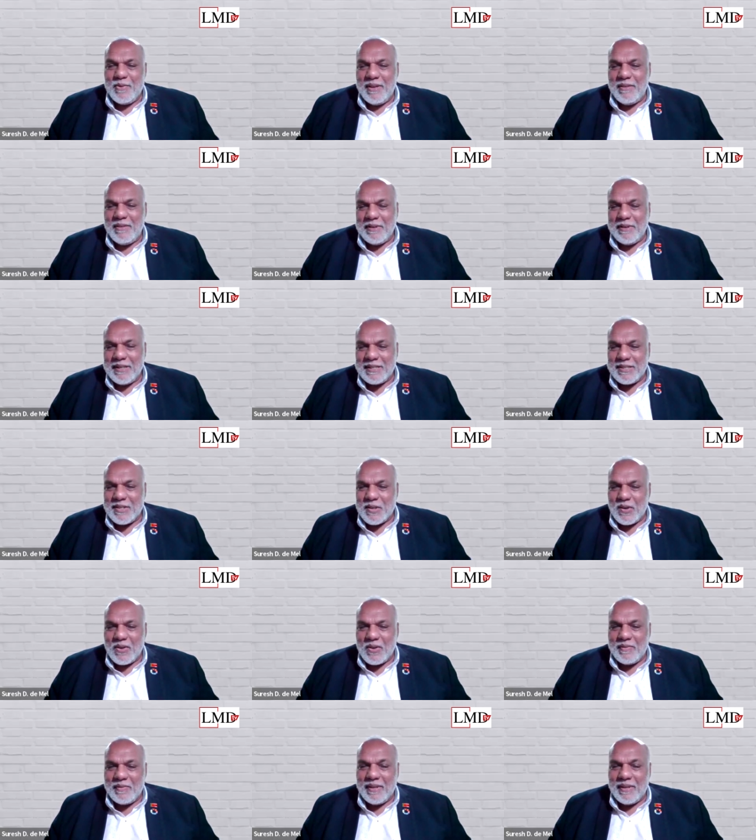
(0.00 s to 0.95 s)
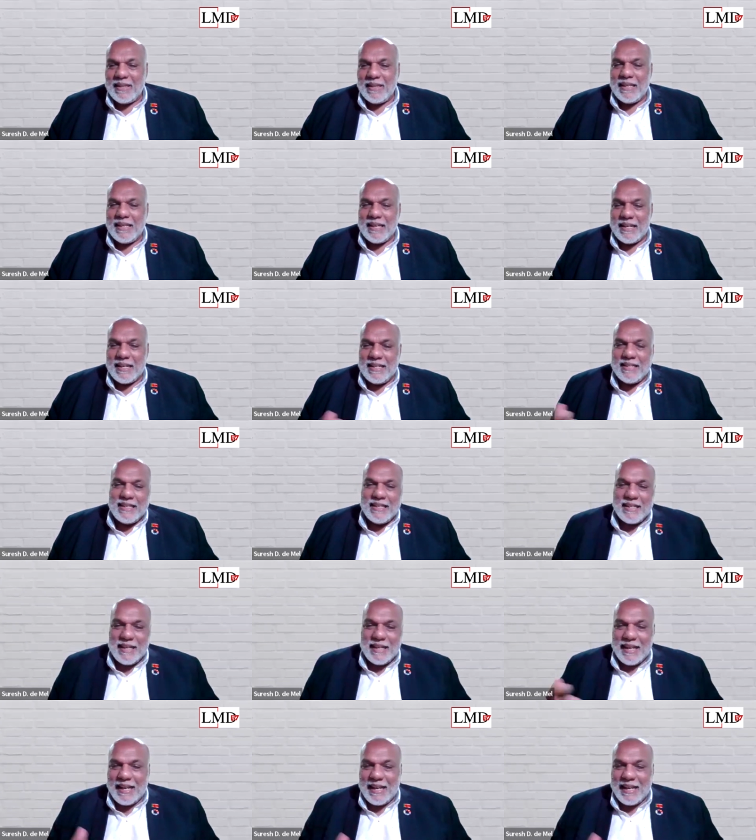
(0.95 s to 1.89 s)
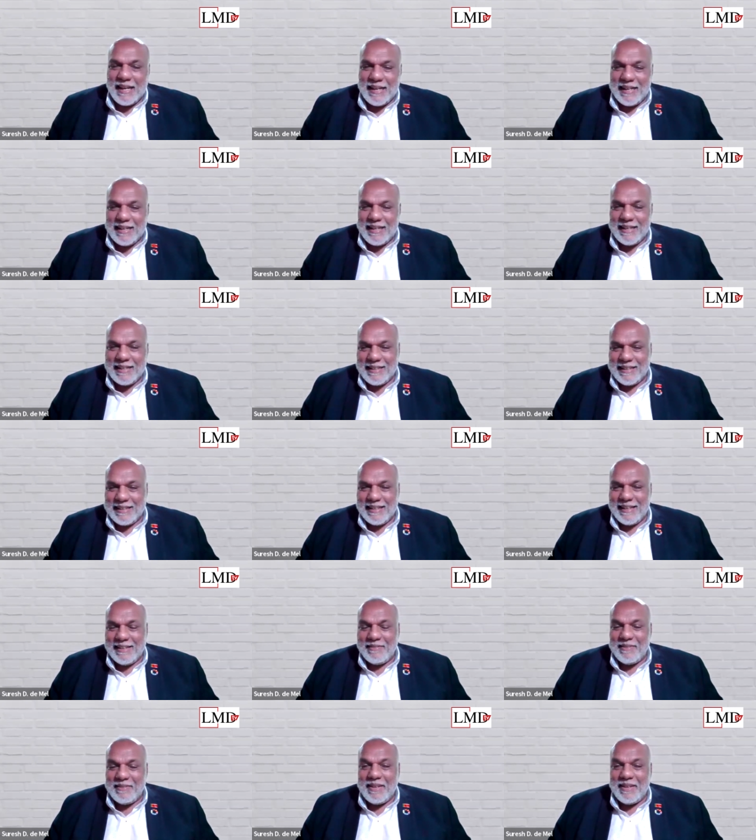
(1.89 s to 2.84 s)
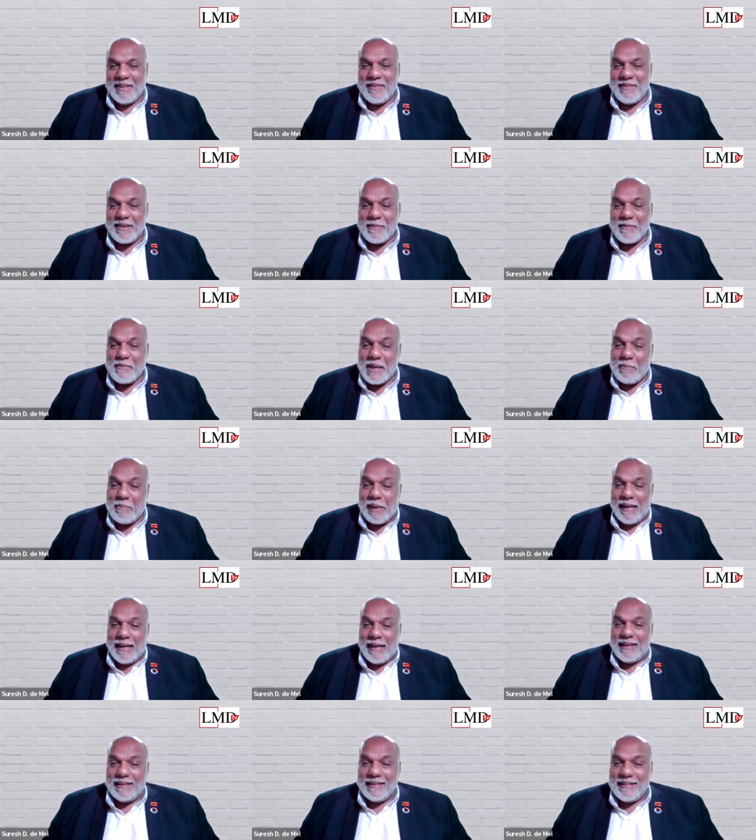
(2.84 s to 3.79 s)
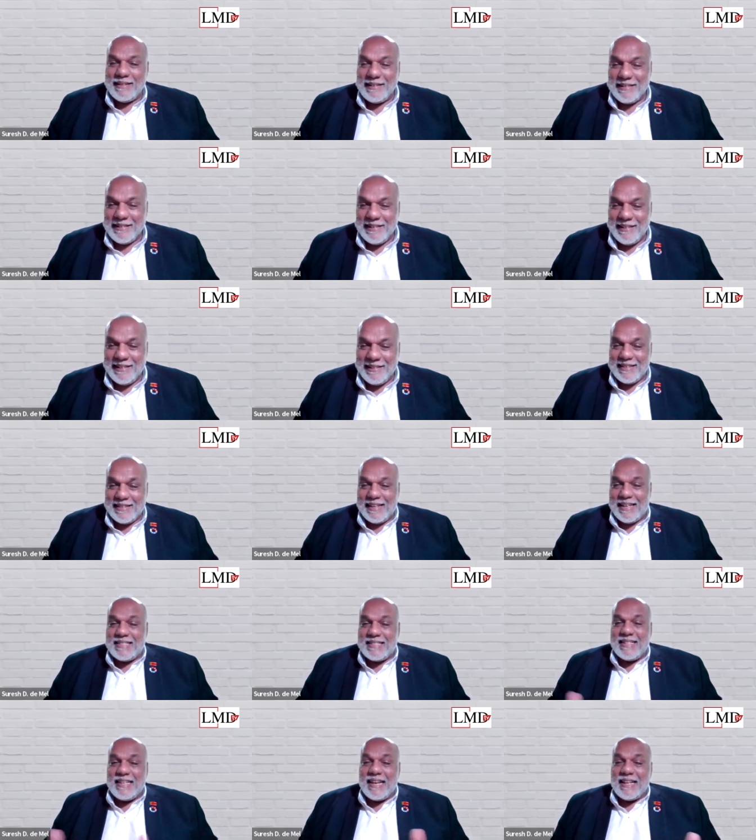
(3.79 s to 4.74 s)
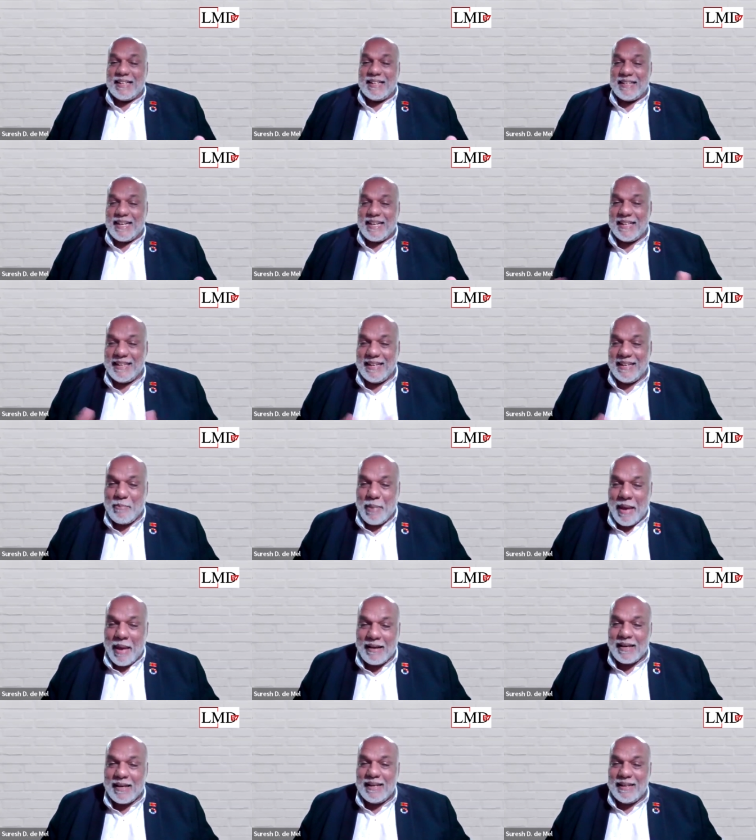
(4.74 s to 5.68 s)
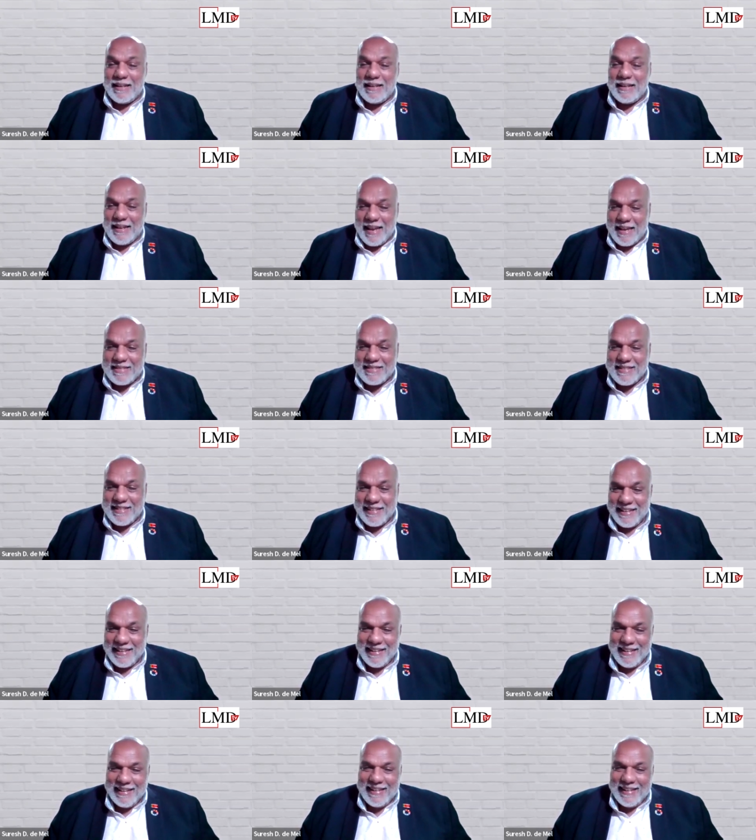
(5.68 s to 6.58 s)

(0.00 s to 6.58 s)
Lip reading: we were sort of in the region and we were a big player. Let's say, take the apparel industry.